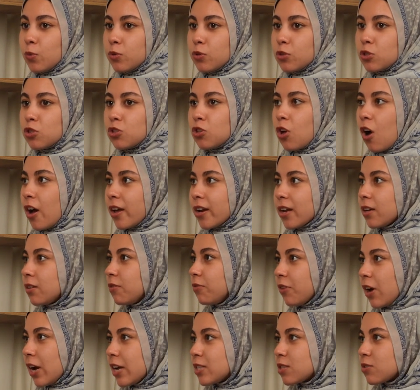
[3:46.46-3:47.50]
sought
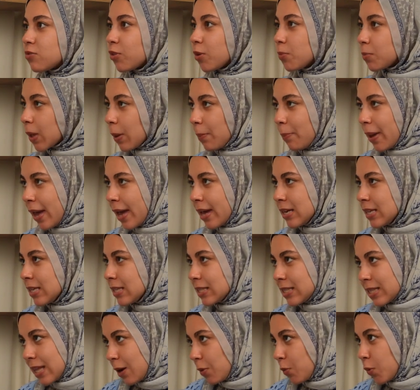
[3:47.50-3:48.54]
advice from
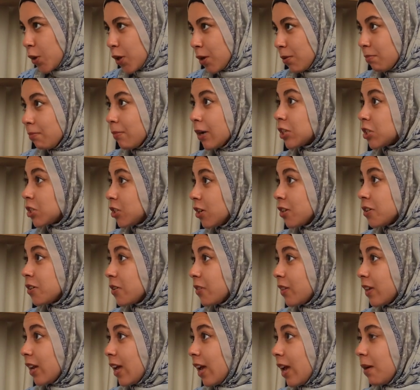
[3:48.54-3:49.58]
companions that were much younger
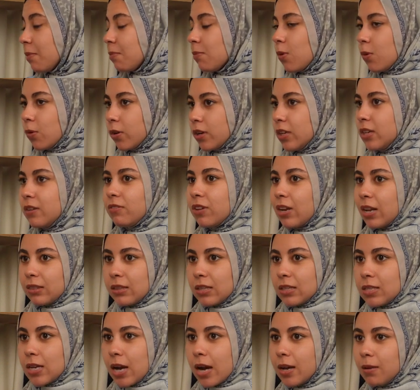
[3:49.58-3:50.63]
than him, or even at
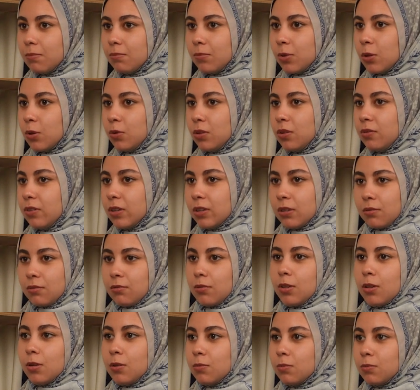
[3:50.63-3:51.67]
the time, even
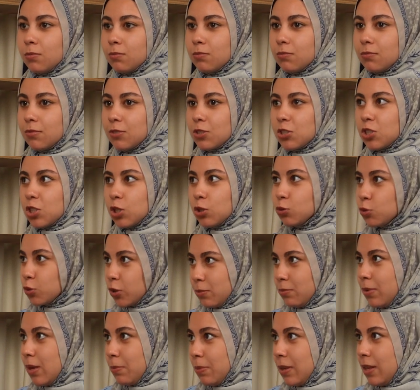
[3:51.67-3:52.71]

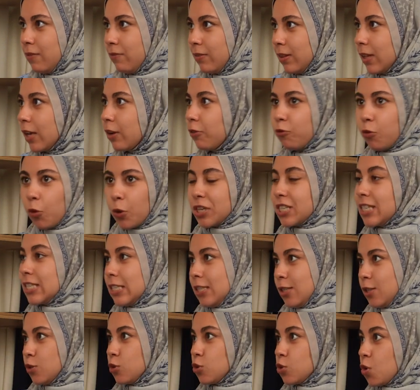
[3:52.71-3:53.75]
children, maybe even
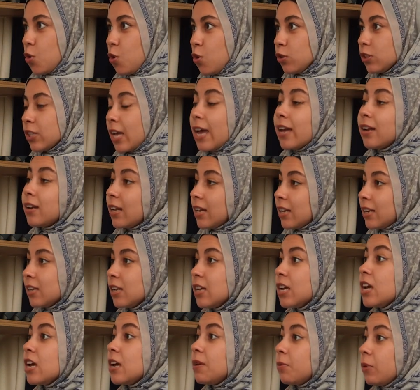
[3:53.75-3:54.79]
14 years old,
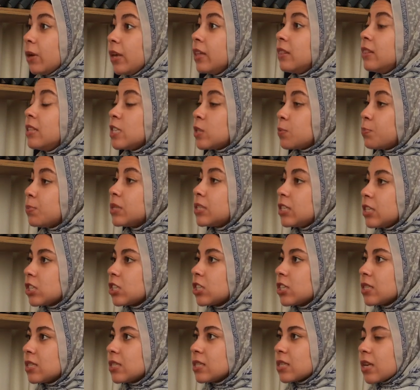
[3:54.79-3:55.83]
and in these
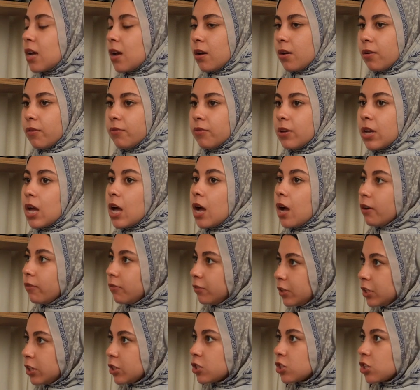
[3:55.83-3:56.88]
positions of
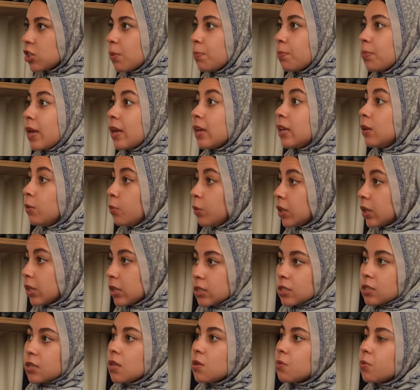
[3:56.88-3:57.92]
leadership, that he would
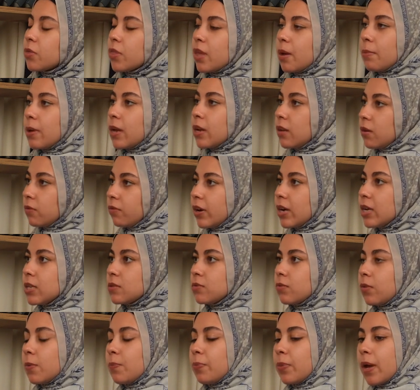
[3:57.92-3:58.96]
consult with them and advise
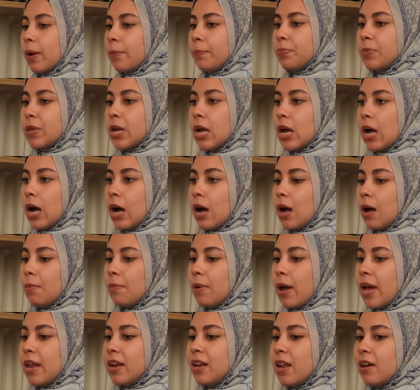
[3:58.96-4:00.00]
from them,
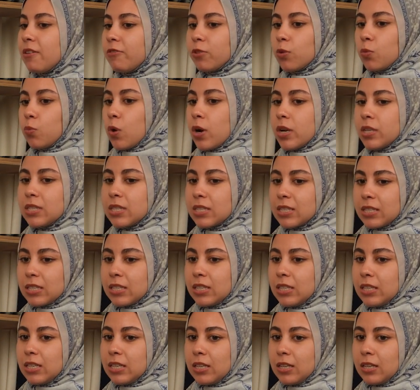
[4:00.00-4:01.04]
and never once did
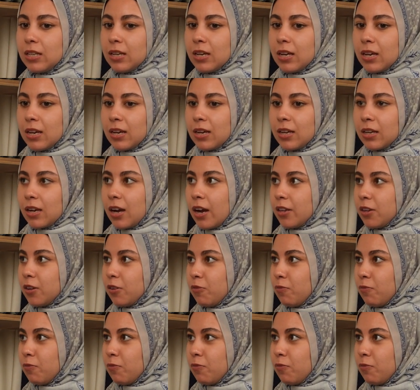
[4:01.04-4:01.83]
he kind